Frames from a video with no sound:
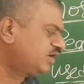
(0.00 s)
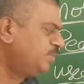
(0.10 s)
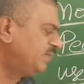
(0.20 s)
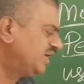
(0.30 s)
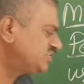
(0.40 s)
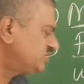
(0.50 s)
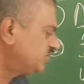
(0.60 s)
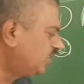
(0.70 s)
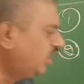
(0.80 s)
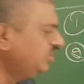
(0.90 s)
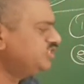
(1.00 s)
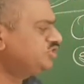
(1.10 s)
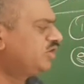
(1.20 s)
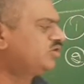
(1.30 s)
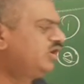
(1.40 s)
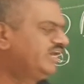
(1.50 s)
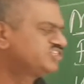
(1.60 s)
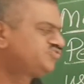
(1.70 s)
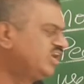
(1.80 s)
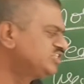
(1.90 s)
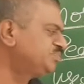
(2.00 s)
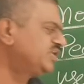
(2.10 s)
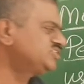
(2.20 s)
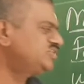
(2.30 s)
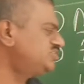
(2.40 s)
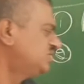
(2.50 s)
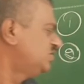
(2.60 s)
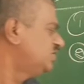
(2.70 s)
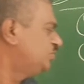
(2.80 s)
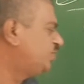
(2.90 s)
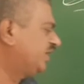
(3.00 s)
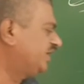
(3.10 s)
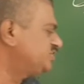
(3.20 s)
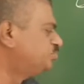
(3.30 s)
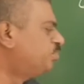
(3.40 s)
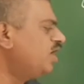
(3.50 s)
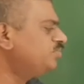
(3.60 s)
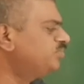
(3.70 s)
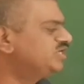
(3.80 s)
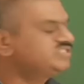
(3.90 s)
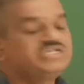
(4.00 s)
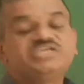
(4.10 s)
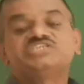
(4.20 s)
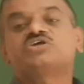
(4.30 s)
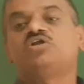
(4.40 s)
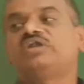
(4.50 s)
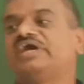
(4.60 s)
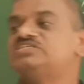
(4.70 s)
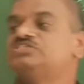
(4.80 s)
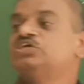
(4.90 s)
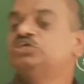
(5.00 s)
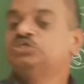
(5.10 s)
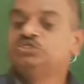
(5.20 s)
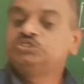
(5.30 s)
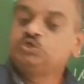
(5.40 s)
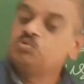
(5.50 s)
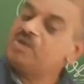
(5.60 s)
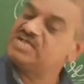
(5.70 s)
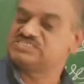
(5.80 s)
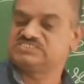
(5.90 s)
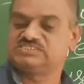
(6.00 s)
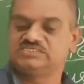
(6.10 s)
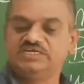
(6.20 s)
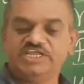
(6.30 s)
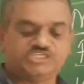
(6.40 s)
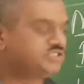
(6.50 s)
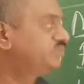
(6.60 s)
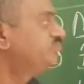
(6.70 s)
club mass, all these are called as false masses, whereas bog mass is called as true mass. Next,